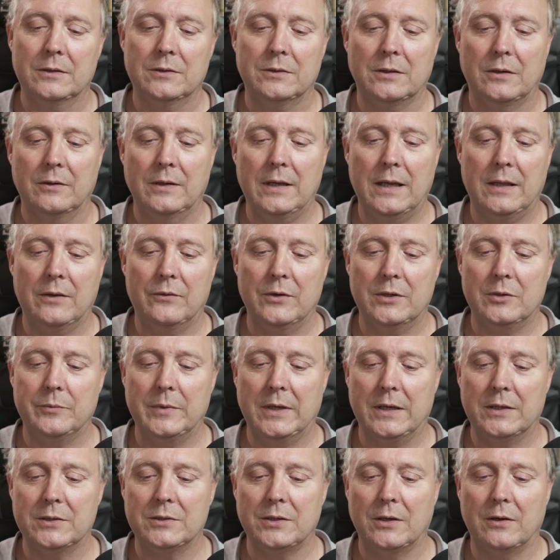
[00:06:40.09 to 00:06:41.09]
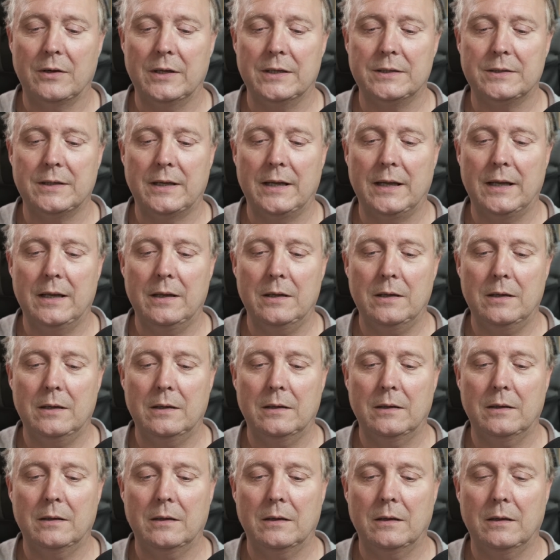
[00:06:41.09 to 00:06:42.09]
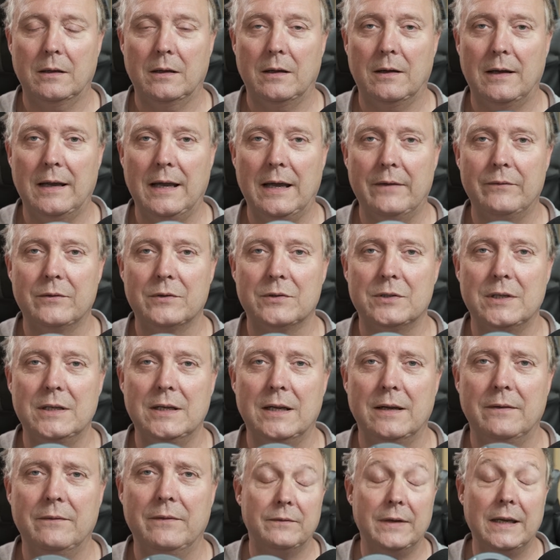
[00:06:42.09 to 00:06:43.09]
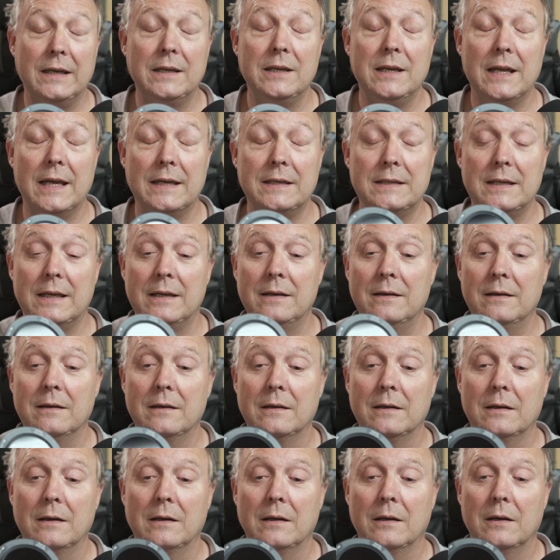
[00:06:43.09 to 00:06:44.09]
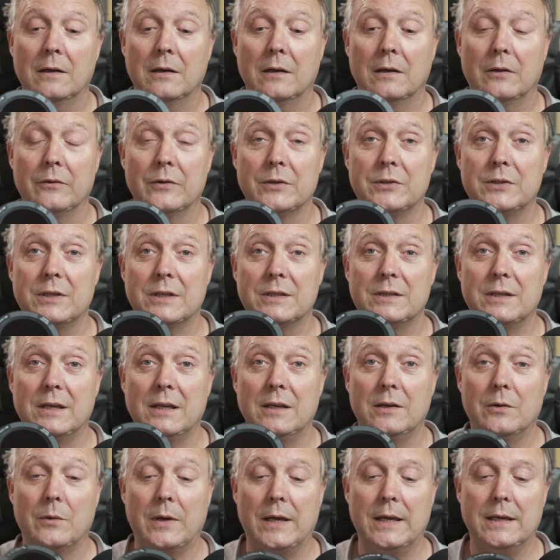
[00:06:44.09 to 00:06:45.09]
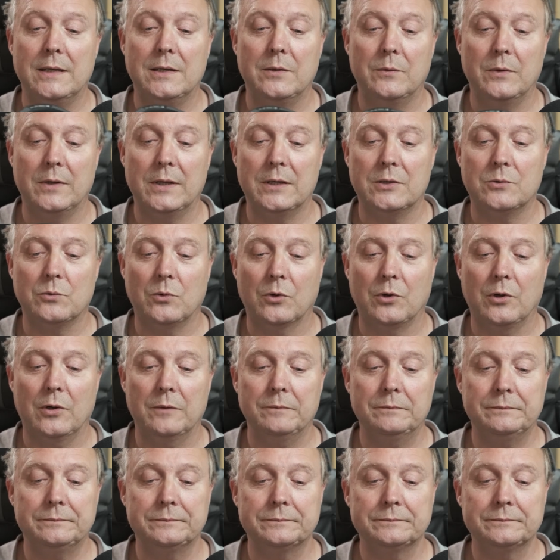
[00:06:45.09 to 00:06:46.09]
So yeah, there is a bit of size there. I haven't seen anything yet in on the 16 to 80 with this one on.